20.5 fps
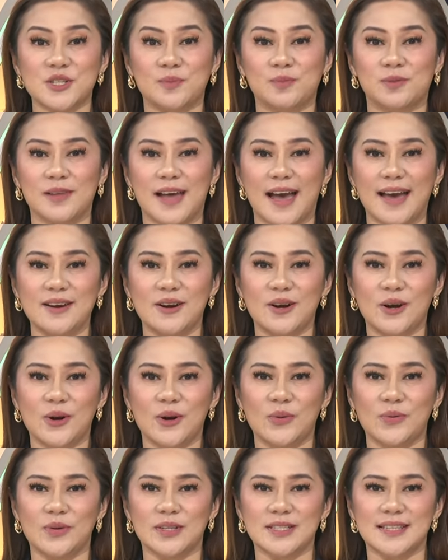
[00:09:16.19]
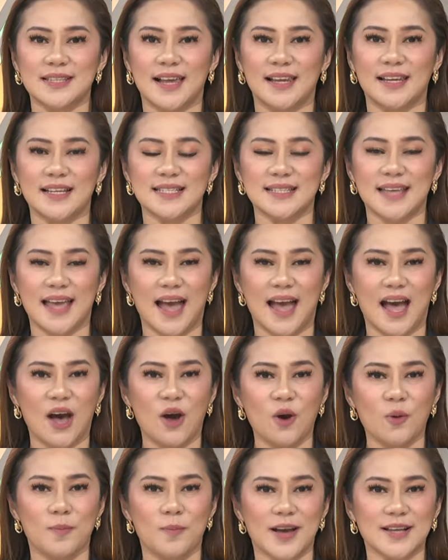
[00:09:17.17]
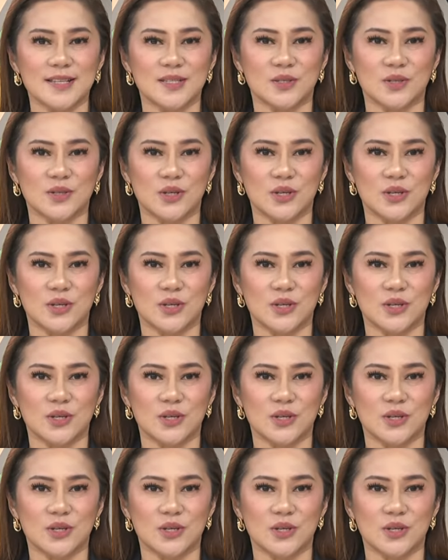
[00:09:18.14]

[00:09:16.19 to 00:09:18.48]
planner who will tell us how best to